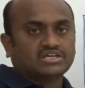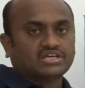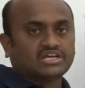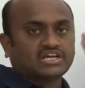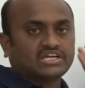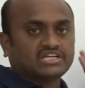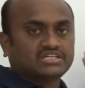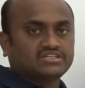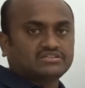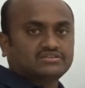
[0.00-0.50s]

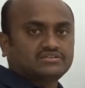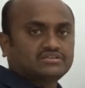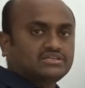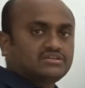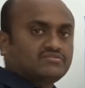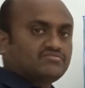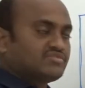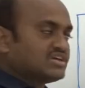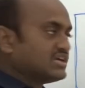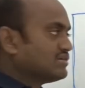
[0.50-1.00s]
And
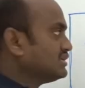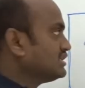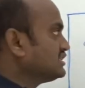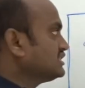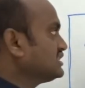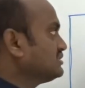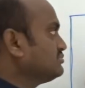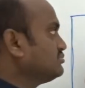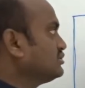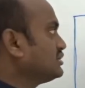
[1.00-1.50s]
we have
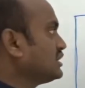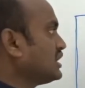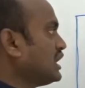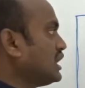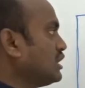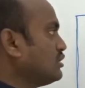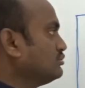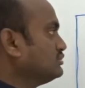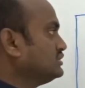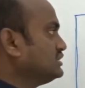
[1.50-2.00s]
learned about
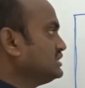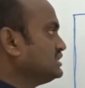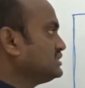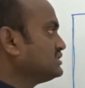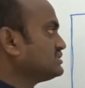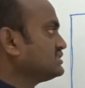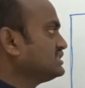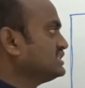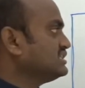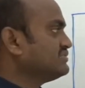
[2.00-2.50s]
how
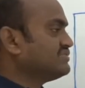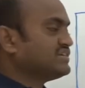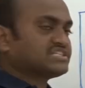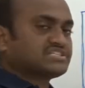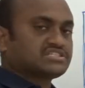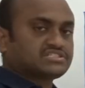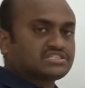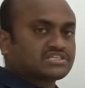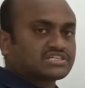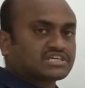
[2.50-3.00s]
these 3
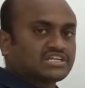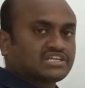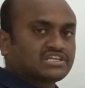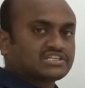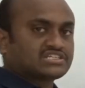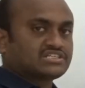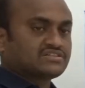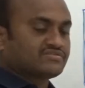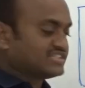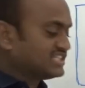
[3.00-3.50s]
devices are
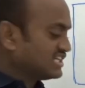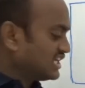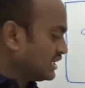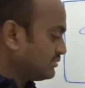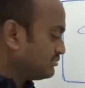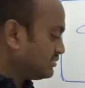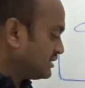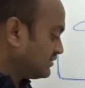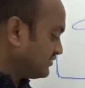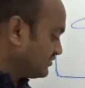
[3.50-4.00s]
connected with the
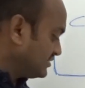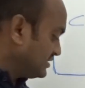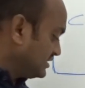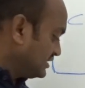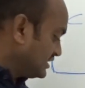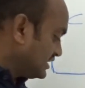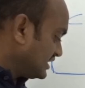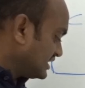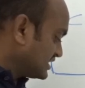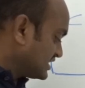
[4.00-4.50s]
help of
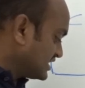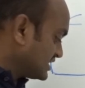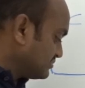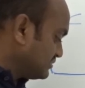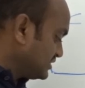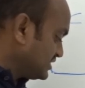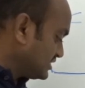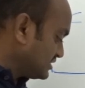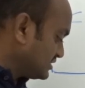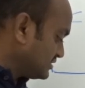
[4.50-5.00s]
address
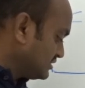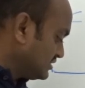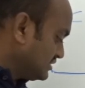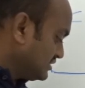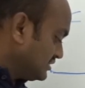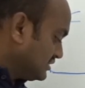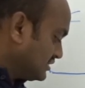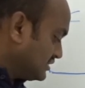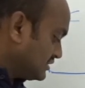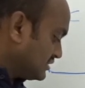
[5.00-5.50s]
bus,
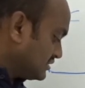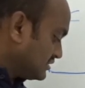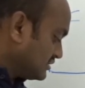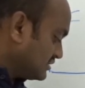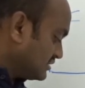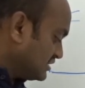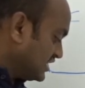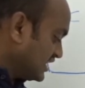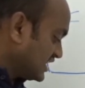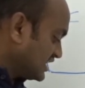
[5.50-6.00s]

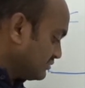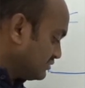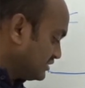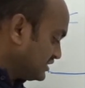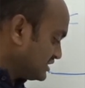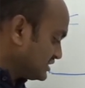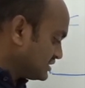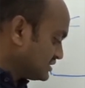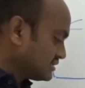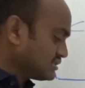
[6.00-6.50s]
data
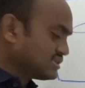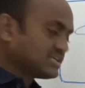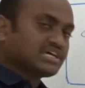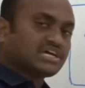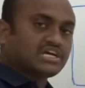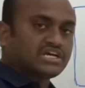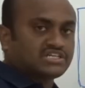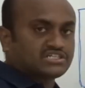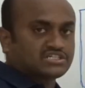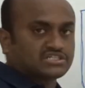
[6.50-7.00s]
bus
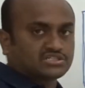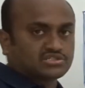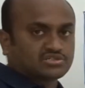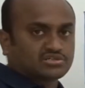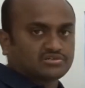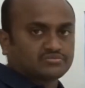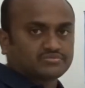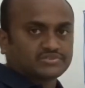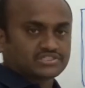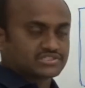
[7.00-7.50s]
and
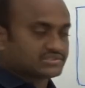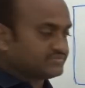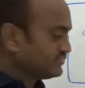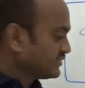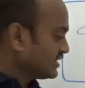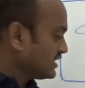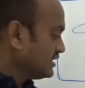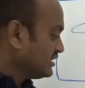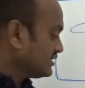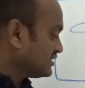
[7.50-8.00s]
control
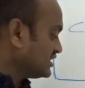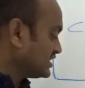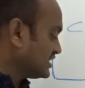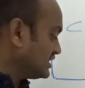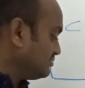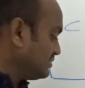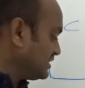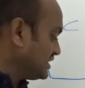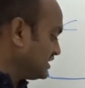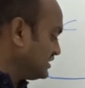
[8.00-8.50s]
bus. The
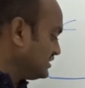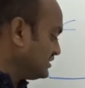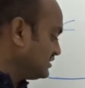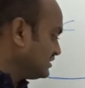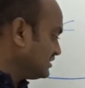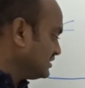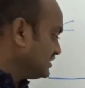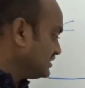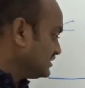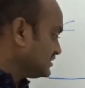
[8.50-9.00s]

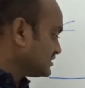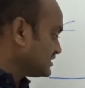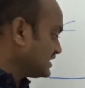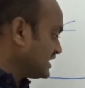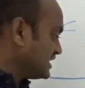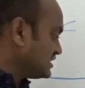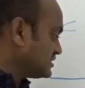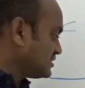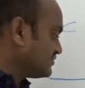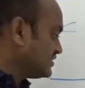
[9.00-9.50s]
typical
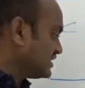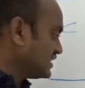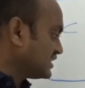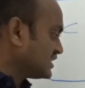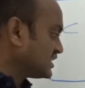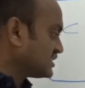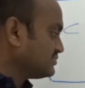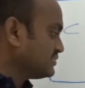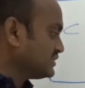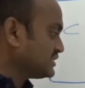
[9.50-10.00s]
size of the
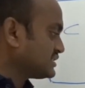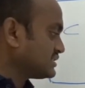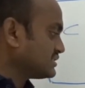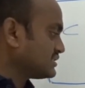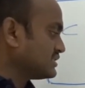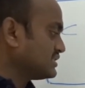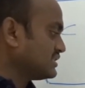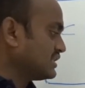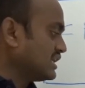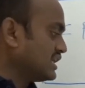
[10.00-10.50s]
address
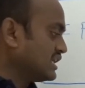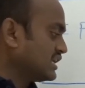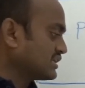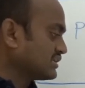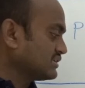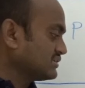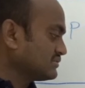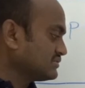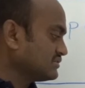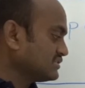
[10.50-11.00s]
bus
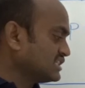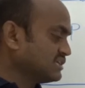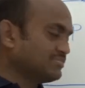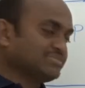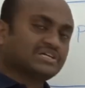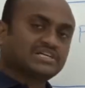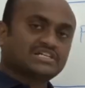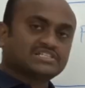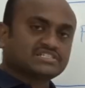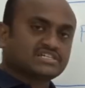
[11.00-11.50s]
are
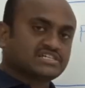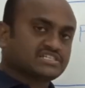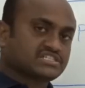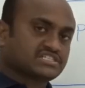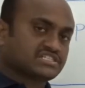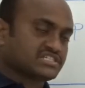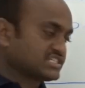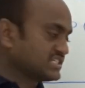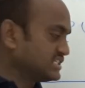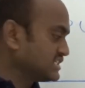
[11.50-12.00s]
typical
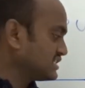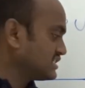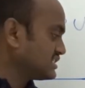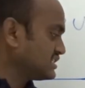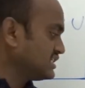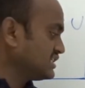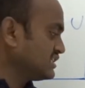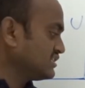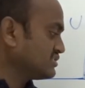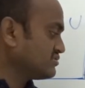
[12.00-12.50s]
sizes are
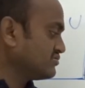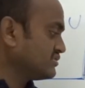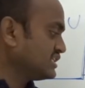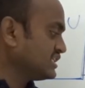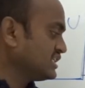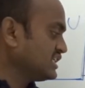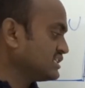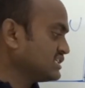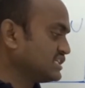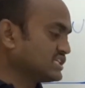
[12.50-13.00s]
16,
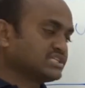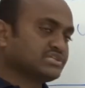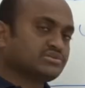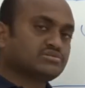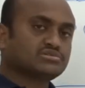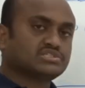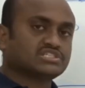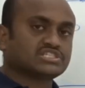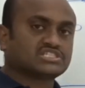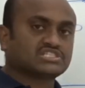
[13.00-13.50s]
20,
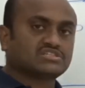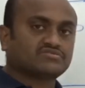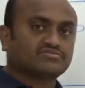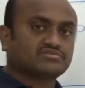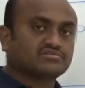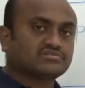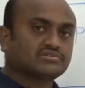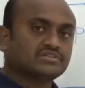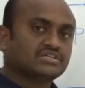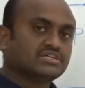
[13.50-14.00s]
32,
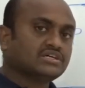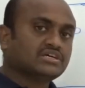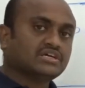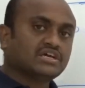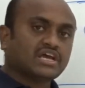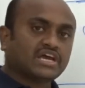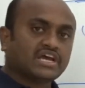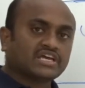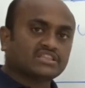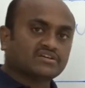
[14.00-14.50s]
64,
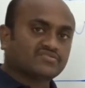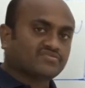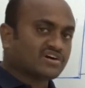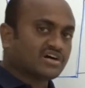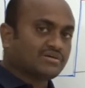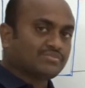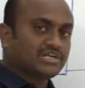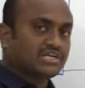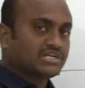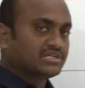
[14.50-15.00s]
and the
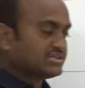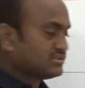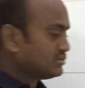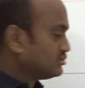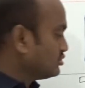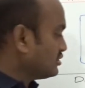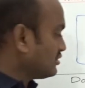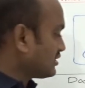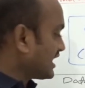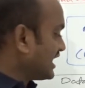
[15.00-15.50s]
formula
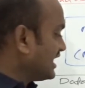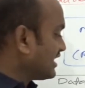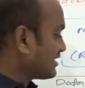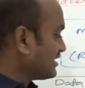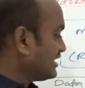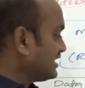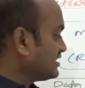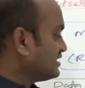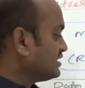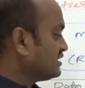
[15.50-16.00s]
to
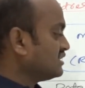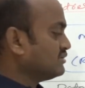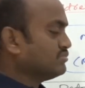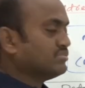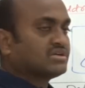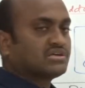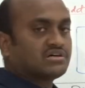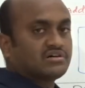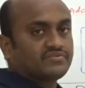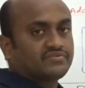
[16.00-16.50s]
calculate the
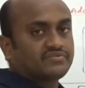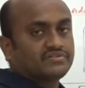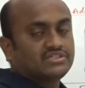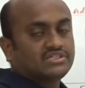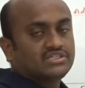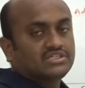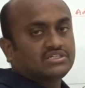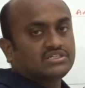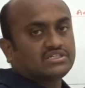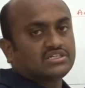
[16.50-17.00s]
number of
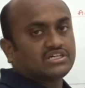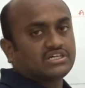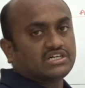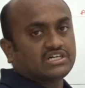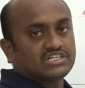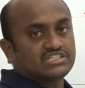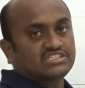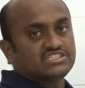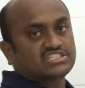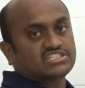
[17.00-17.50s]

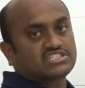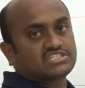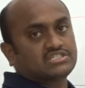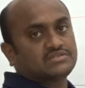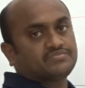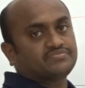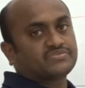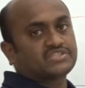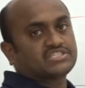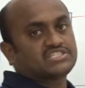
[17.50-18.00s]

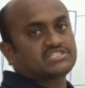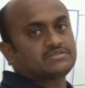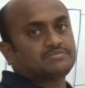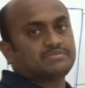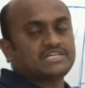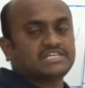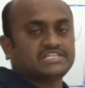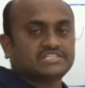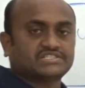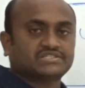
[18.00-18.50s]
address
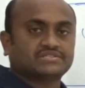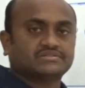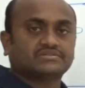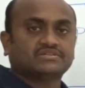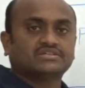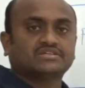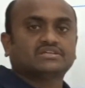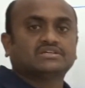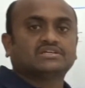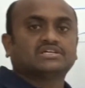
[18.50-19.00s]

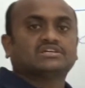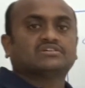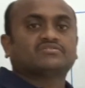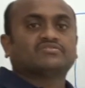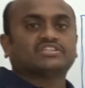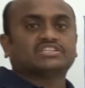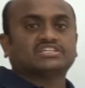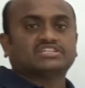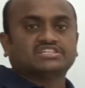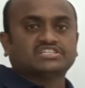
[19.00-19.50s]
space,
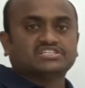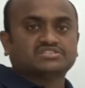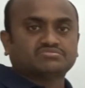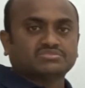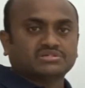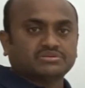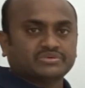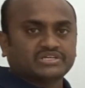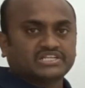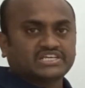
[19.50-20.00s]
whether it is
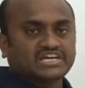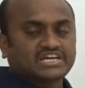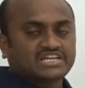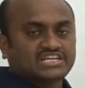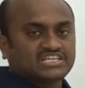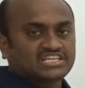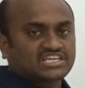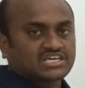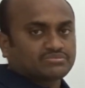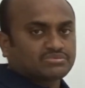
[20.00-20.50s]
memory
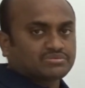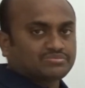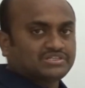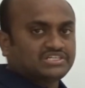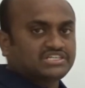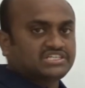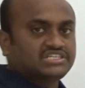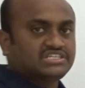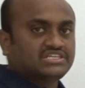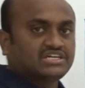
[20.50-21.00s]
handling
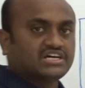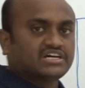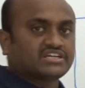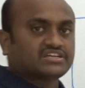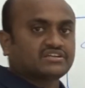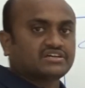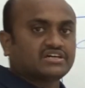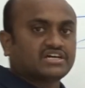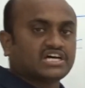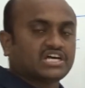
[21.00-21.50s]
capability
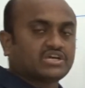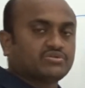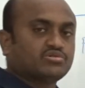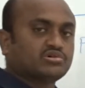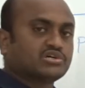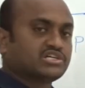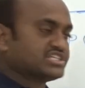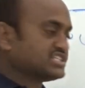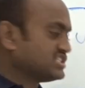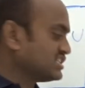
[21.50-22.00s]
or
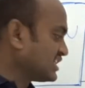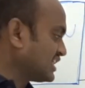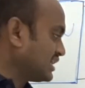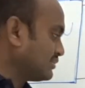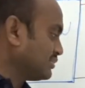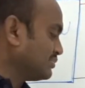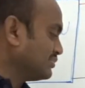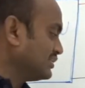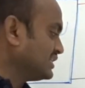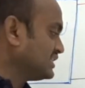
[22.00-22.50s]
IO addressing
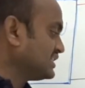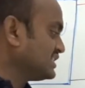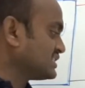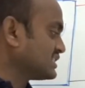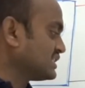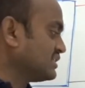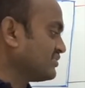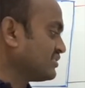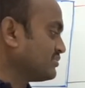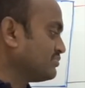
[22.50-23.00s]
capability,
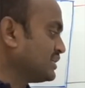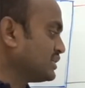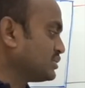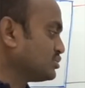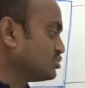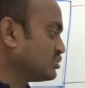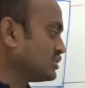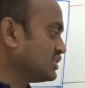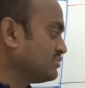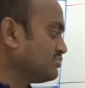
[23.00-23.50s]
is given by
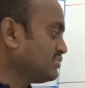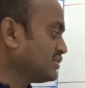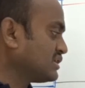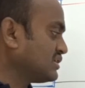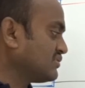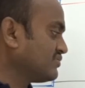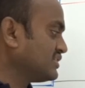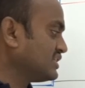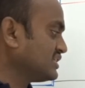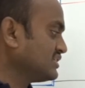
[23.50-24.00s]
2 to the
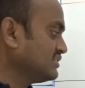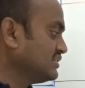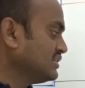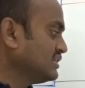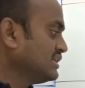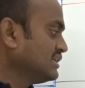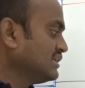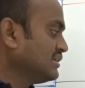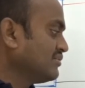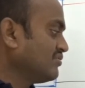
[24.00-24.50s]
power of n,
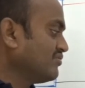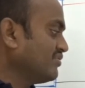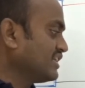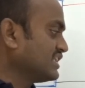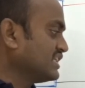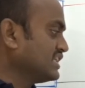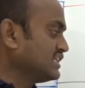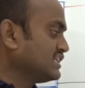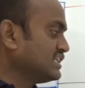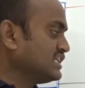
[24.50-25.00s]
where
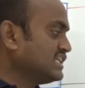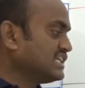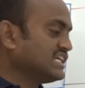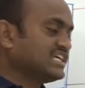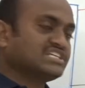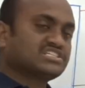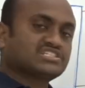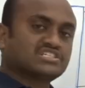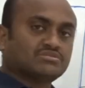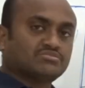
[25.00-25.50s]
n
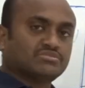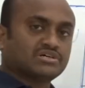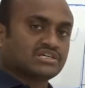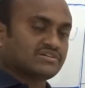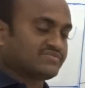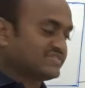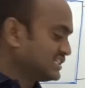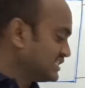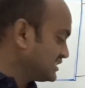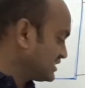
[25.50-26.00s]
indicates number
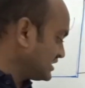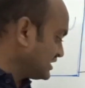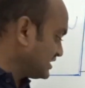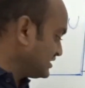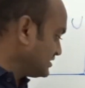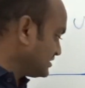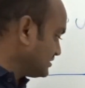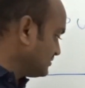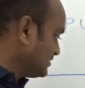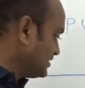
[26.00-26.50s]
of address
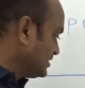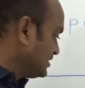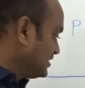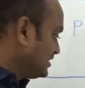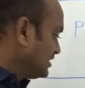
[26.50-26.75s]
lines.